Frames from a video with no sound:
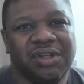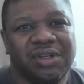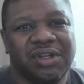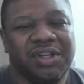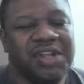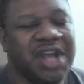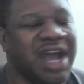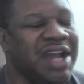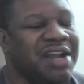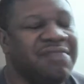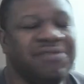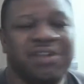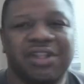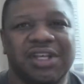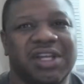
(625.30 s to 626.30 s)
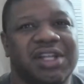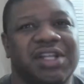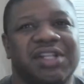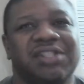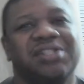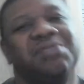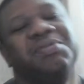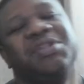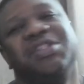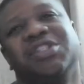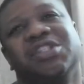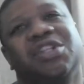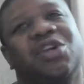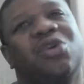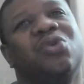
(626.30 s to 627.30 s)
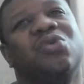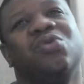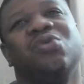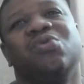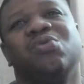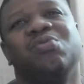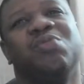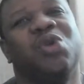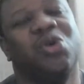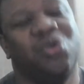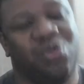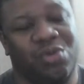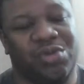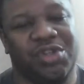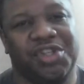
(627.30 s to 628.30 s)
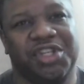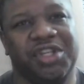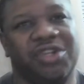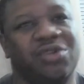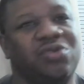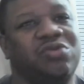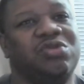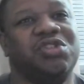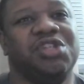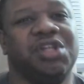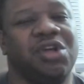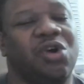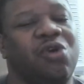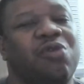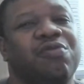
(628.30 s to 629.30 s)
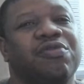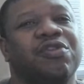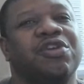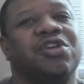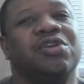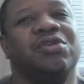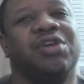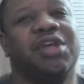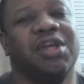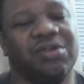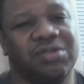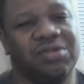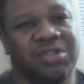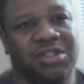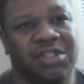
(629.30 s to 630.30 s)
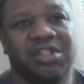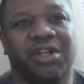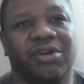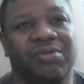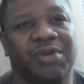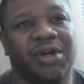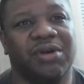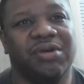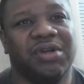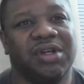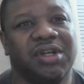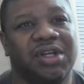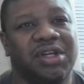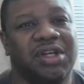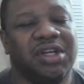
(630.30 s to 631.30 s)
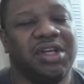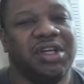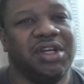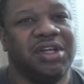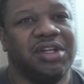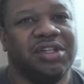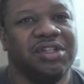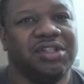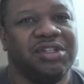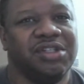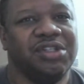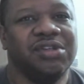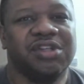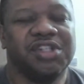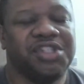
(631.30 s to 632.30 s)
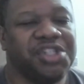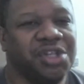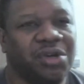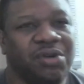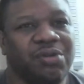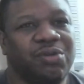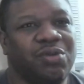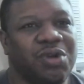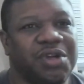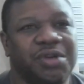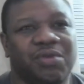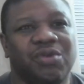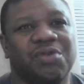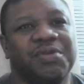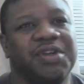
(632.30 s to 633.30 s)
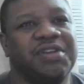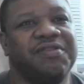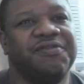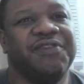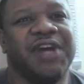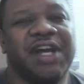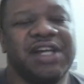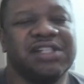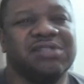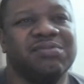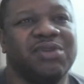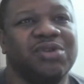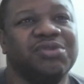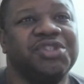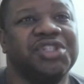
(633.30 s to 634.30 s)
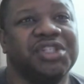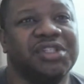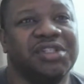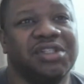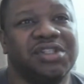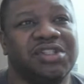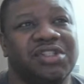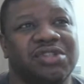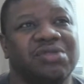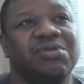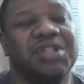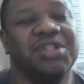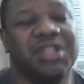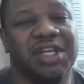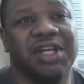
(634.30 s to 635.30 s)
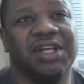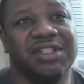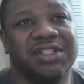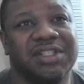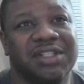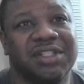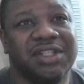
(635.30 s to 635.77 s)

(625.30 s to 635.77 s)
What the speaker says: Not everything needs to be slow-mo. She over you kills the slow-mo. You could show Wonder Woman in fast motion doing things.